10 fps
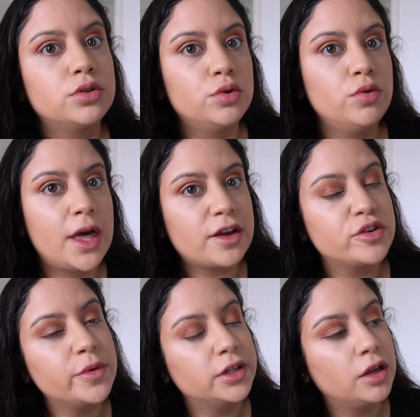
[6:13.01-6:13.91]
to the
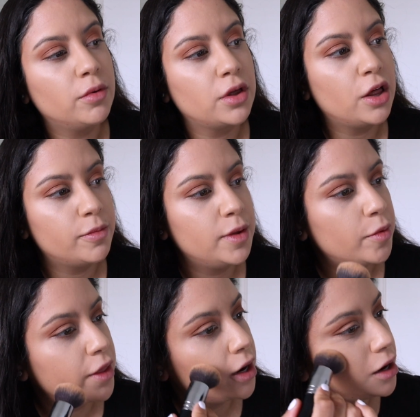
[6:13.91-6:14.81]
actual building with all the
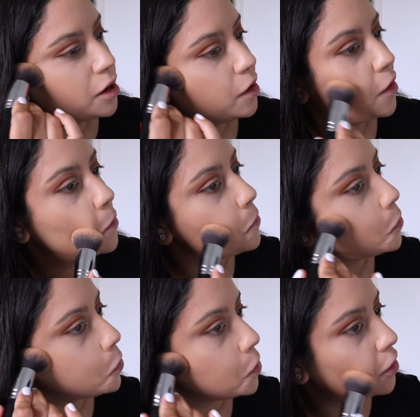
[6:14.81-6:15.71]
people there,
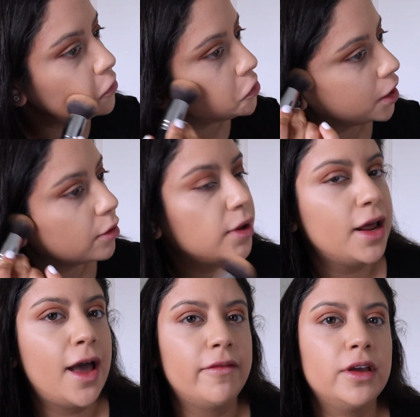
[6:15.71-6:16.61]
or if you like want
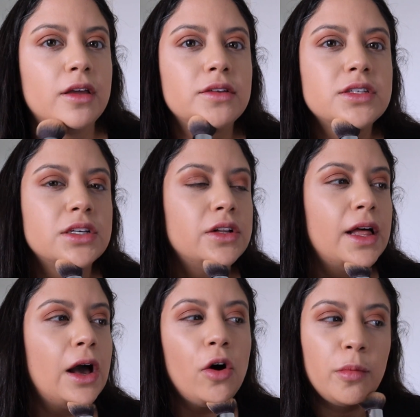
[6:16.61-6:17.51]
to have it still
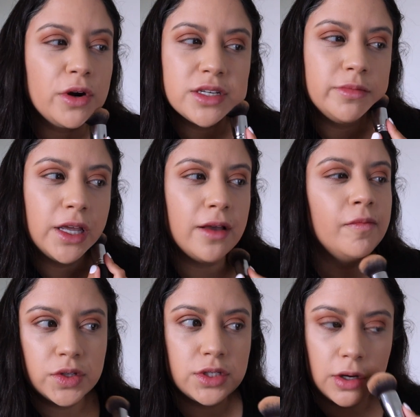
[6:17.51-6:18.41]
at home or something.
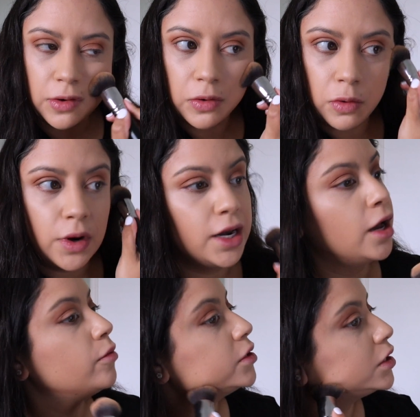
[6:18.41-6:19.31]
So right
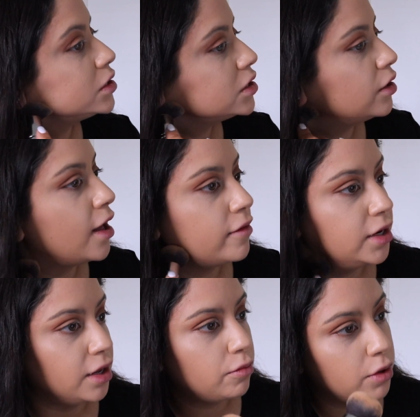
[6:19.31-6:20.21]
now we're still
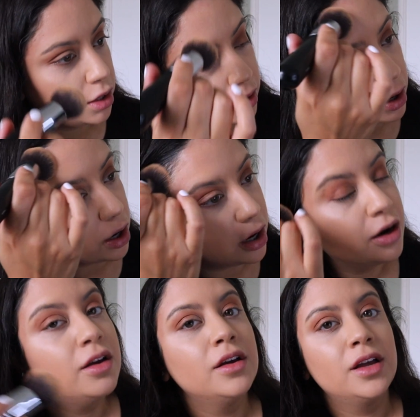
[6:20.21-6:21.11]
having it with
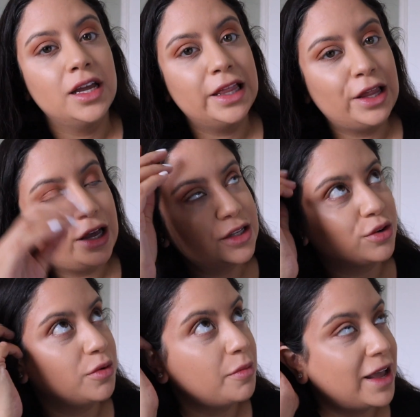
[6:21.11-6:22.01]
our in-laws,
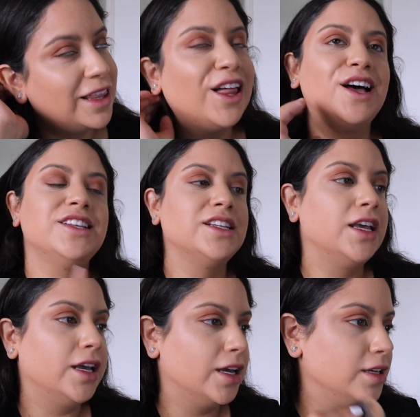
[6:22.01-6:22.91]
or with my in-laws,
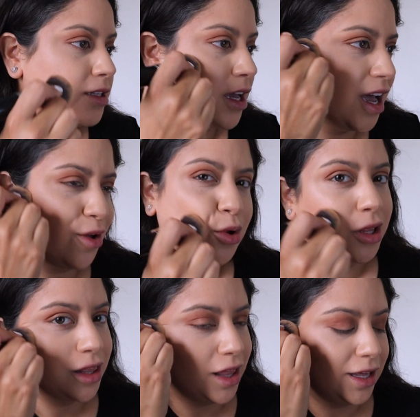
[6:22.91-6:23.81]
and I
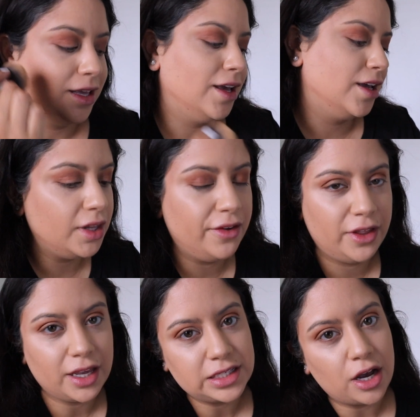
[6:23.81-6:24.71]
really like it. I feel
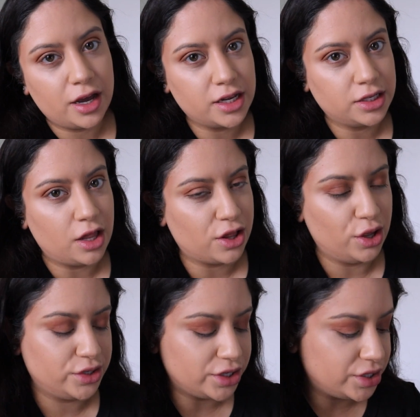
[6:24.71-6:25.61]
like it's gotten us a lot
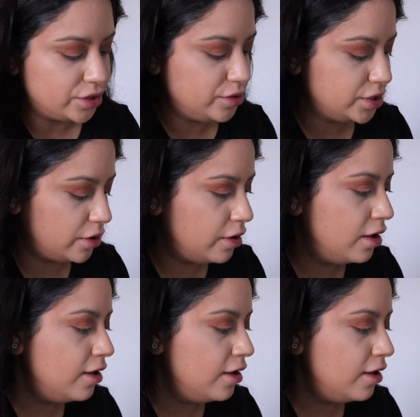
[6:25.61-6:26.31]
closer too, so